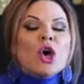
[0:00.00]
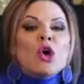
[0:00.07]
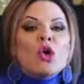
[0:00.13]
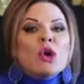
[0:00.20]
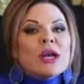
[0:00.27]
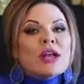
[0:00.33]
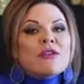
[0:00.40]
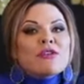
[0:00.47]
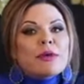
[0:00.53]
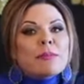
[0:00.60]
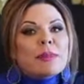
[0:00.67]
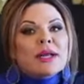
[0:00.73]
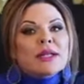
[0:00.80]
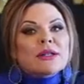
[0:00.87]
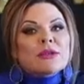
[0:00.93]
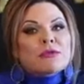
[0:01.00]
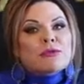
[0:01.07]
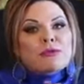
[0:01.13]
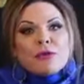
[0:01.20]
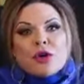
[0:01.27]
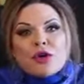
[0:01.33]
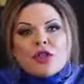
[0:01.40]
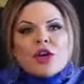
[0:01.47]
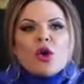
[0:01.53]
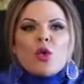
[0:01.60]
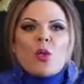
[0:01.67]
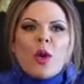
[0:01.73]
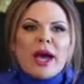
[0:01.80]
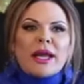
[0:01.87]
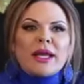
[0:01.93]
who live a bit further
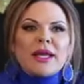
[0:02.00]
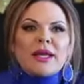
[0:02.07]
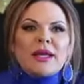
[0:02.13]
away,